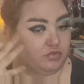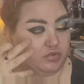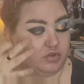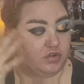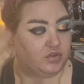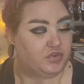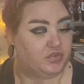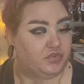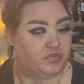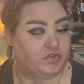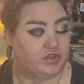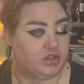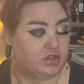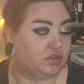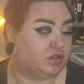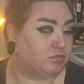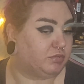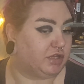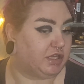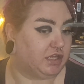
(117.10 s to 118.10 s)
filled
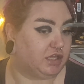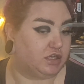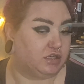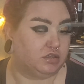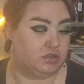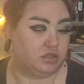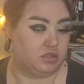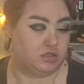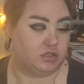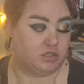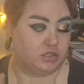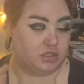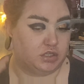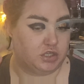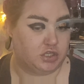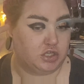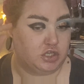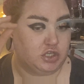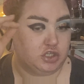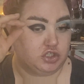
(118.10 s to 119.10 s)
them in
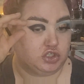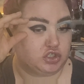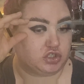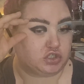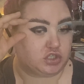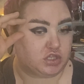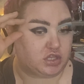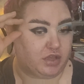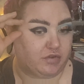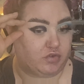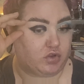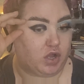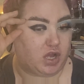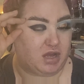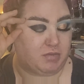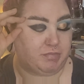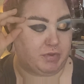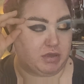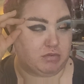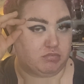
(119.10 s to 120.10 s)
just so that I've got
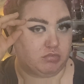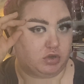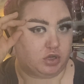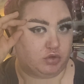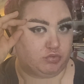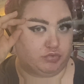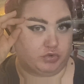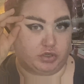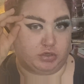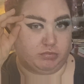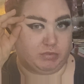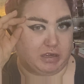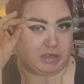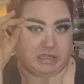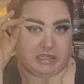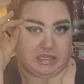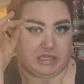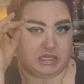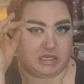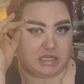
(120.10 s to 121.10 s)
a bit more room out
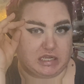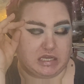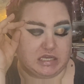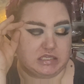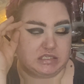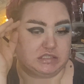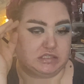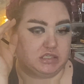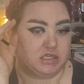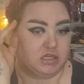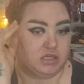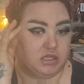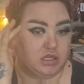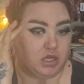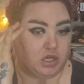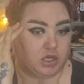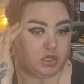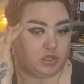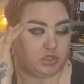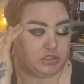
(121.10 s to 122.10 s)
here, because
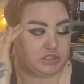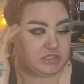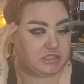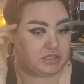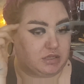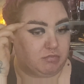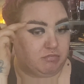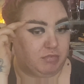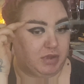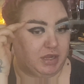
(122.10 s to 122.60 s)
honestly my